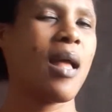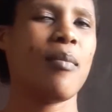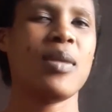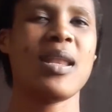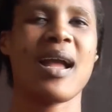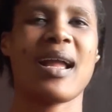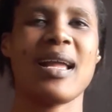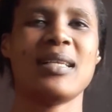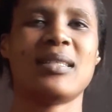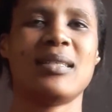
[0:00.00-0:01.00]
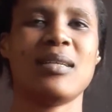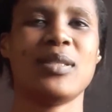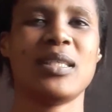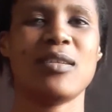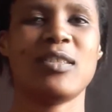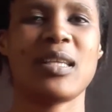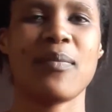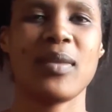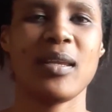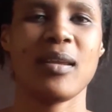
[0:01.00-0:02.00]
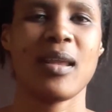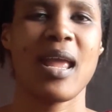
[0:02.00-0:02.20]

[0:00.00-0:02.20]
Mina, guys, let me tell you something.